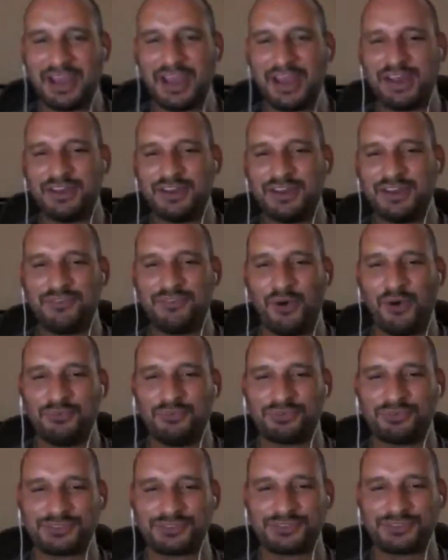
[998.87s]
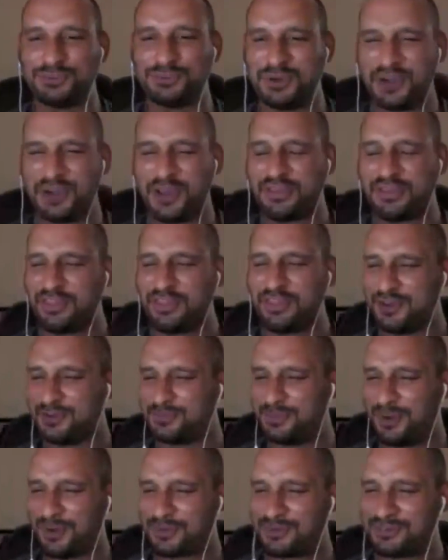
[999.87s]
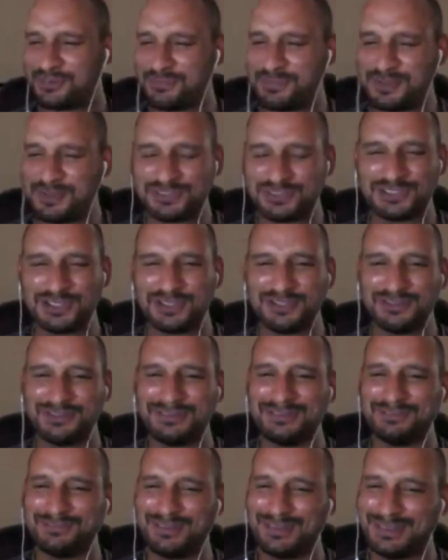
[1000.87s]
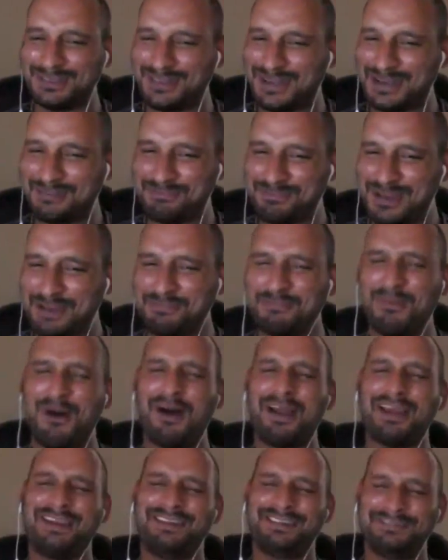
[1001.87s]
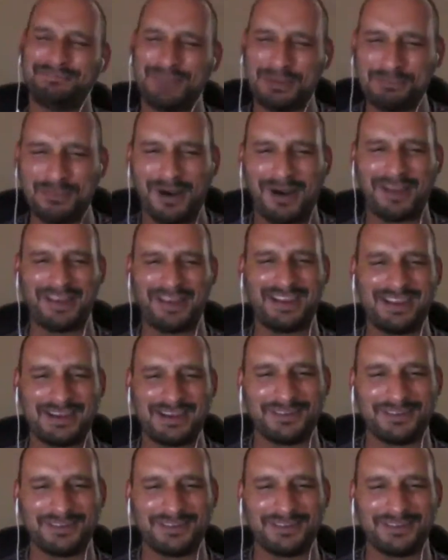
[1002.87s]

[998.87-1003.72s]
evolved to Third Rock from the Sun in my era.